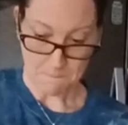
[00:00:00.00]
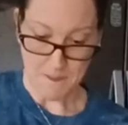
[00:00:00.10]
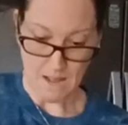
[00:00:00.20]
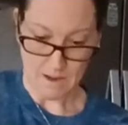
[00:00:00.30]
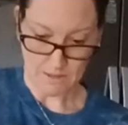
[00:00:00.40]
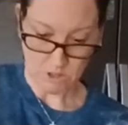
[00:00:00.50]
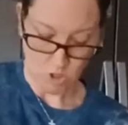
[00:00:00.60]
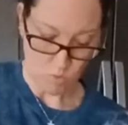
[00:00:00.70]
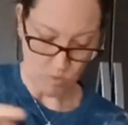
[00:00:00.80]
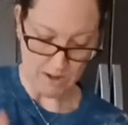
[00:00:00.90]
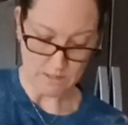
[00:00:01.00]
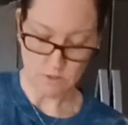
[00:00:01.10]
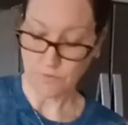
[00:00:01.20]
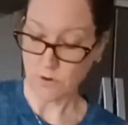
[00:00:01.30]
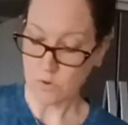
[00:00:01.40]
but when it's
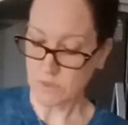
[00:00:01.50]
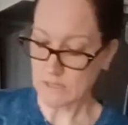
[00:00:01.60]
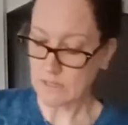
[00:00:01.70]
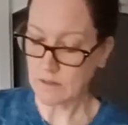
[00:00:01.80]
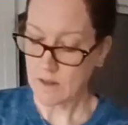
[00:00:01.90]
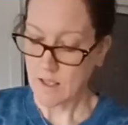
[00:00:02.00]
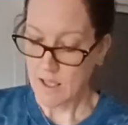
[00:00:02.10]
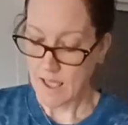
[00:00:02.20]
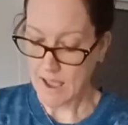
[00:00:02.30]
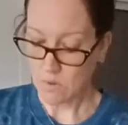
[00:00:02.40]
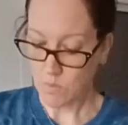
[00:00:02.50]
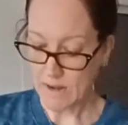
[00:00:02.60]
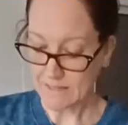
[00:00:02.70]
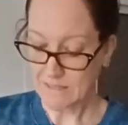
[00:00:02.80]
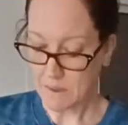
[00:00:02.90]
frozen and when
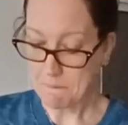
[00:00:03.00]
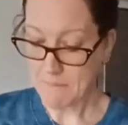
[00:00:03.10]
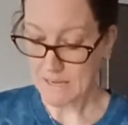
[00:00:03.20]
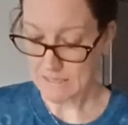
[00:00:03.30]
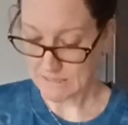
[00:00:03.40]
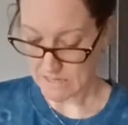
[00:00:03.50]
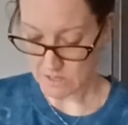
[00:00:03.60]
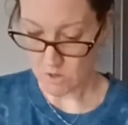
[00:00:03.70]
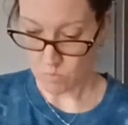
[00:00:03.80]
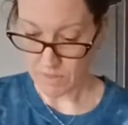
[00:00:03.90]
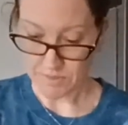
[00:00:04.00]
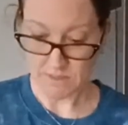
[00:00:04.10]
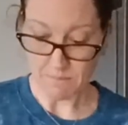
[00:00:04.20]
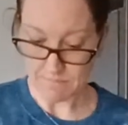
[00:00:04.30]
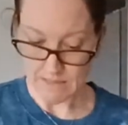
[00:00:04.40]
it's mixed in with
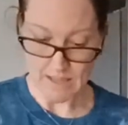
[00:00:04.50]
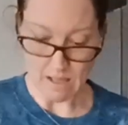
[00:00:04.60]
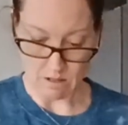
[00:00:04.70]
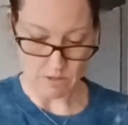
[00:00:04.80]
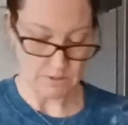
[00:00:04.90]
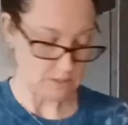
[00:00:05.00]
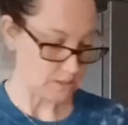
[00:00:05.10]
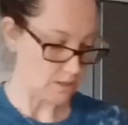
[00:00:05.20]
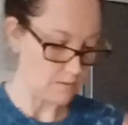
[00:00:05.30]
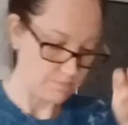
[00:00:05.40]
something else,